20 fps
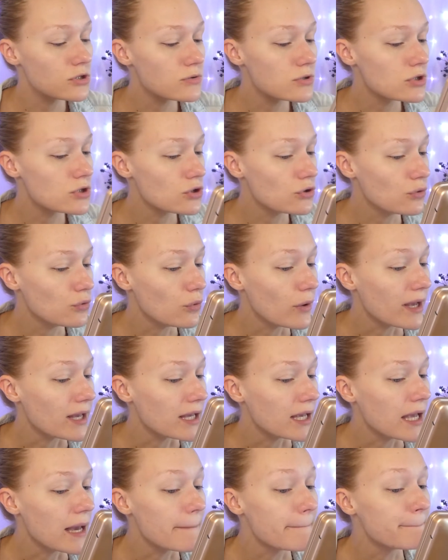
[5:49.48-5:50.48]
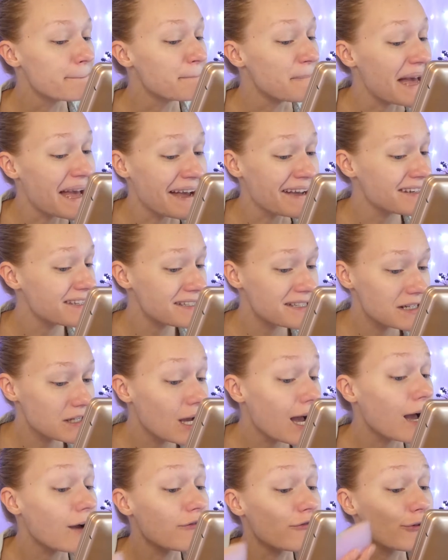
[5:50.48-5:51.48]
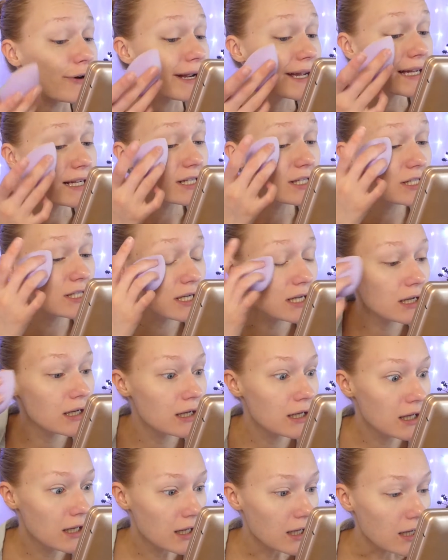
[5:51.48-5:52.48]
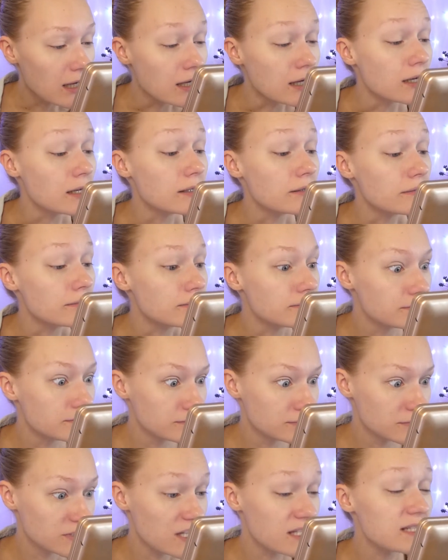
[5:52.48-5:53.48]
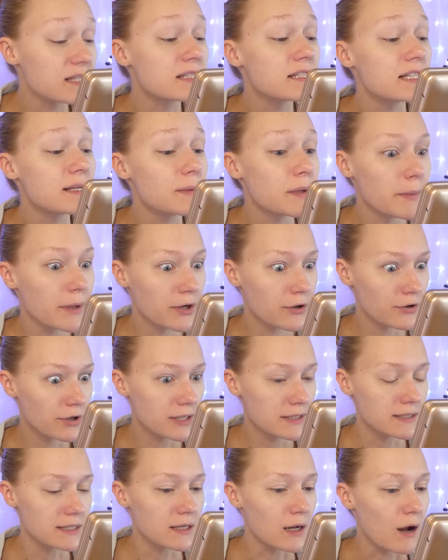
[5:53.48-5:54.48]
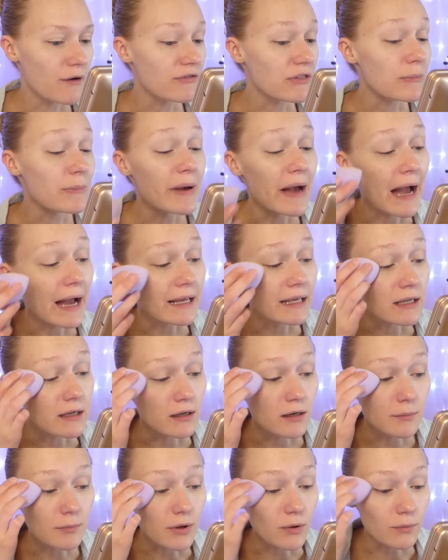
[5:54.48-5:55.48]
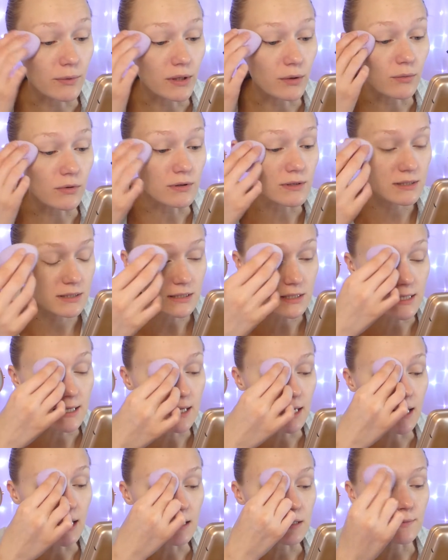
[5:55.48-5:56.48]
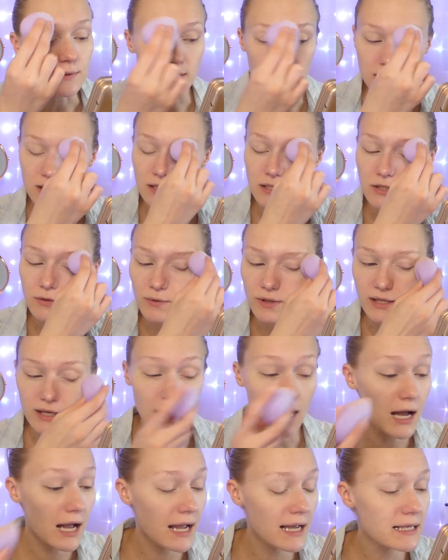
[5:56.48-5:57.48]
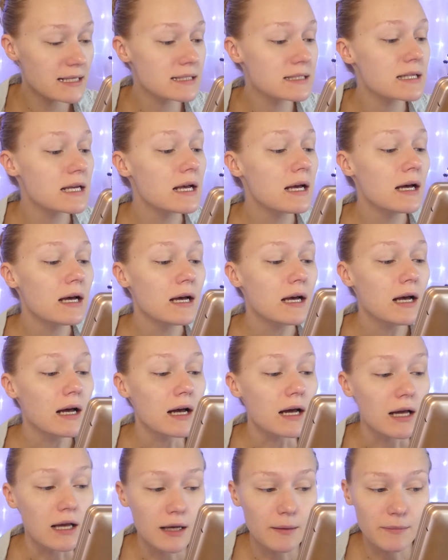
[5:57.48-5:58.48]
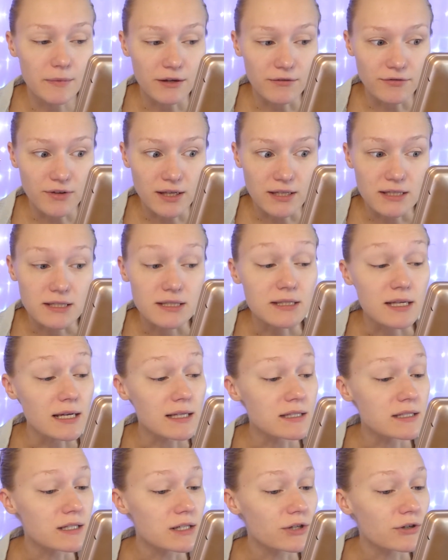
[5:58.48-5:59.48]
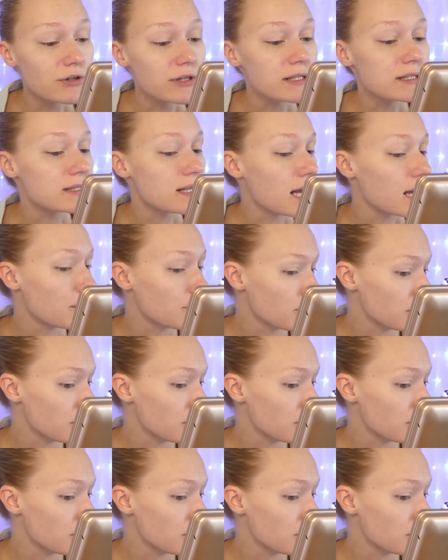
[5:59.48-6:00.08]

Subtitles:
to a matte coverage. Doesn't seem to be creasing off the bat here, but we will see as we continue with the eyes if that decides to crease up.